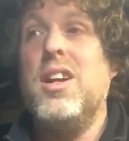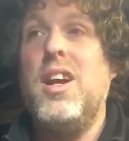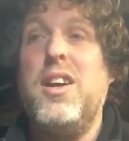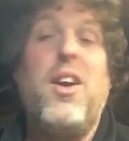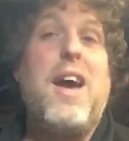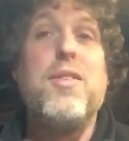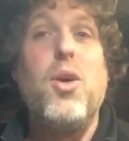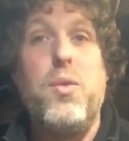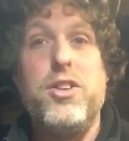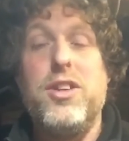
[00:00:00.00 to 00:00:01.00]
and I haven't got
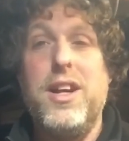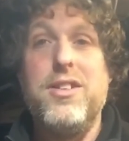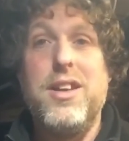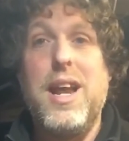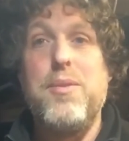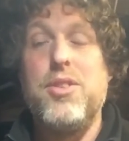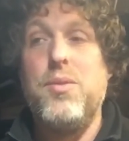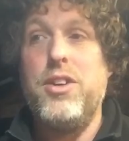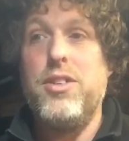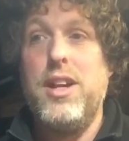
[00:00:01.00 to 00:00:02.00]
a wish list, an Amazon
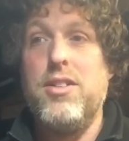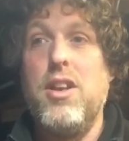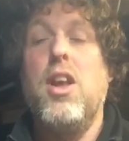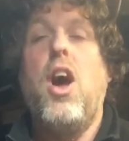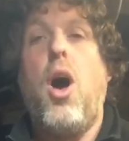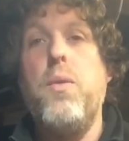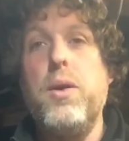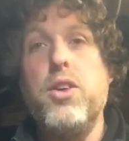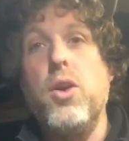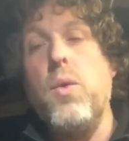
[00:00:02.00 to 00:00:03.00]
wish list. I will
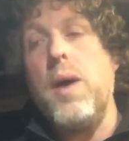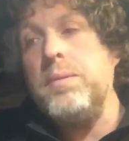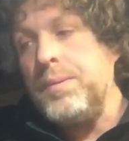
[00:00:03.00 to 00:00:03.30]
do one.